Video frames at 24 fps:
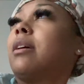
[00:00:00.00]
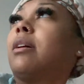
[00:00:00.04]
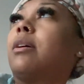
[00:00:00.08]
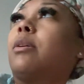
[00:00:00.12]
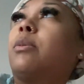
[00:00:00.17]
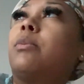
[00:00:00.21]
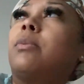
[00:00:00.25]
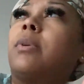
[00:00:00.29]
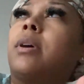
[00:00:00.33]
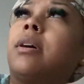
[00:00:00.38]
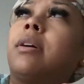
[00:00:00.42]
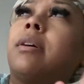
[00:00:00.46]

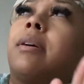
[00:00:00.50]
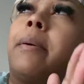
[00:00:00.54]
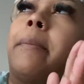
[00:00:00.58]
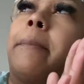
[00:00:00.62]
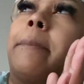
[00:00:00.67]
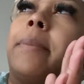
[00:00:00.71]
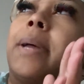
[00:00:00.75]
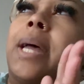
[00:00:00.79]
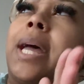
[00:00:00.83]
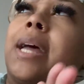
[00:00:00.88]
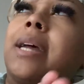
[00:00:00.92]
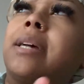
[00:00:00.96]
Welcome
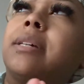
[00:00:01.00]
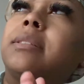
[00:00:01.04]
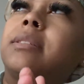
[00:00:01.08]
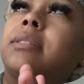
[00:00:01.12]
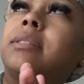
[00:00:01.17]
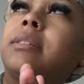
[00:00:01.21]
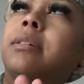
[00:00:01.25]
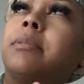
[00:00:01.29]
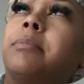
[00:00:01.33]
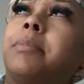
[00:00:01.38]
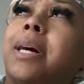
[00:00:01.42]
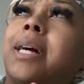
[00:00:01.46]
back
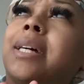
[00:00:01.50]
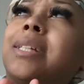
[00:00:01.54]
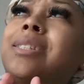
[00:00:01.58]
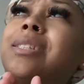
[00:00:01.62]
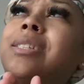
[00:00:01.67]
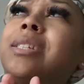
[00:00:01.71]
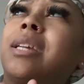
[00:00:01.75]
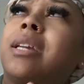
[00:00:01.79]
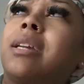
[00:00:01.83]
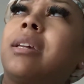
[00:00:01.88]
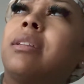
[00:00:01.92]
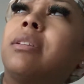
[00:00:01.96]
to my
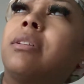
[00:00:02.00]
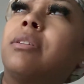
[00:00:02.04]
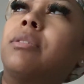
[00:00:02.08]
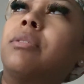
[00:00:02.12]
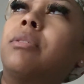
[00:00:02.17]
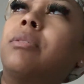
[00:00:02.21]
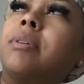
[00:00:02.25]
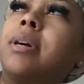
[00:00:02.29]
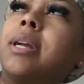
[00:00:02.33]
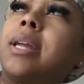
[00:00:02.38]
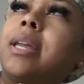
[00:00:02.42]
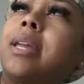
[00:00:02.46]

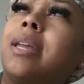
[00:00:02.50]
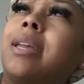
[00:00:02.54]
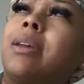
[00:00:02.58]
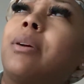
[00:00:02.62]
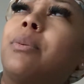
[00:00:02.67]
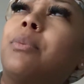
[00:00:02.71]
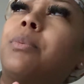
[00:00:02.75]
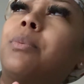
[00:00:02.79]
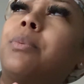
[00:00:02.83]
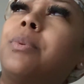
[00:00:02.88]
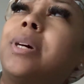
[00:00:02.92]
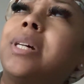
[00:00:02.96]
channel.
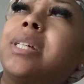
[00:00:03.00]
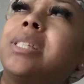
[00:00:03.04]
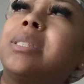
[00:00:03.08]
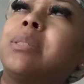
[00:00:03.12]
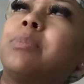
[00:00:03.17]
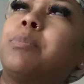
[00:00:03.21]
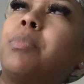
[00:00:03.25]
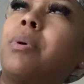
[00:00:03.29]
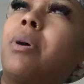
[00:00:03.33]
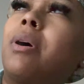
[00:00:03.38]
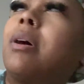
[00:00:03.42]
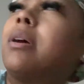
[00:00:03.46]
And what's
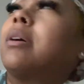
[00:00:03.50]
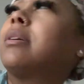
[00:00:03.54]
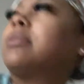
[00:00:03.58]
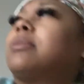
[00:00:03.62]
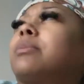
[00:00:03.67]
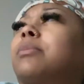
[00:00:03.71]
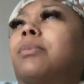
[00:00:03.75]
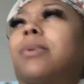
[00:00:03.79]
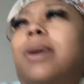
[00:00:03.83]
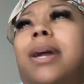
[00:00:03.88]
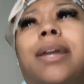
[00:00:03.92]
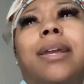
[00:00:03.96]
parked
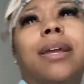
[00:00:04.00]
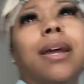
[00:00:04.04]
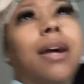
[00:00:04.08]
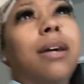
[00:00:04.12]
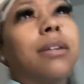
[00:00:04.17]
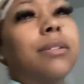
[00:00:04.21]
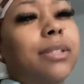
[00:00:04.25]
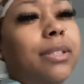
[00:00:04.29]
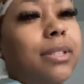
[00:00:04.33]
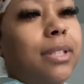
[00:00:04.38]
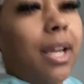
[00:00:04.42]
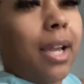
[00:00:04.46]
right
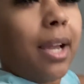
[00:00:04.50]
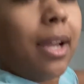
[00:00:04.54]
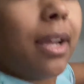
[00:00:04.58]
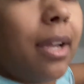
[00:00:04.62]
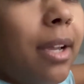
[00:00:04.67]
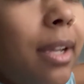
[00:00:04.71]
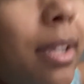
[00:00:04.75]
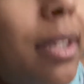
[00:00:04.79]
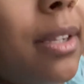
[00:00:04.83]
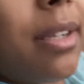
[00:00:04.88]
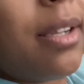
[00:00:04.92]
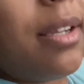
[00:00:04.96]

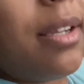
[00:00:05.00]
outside?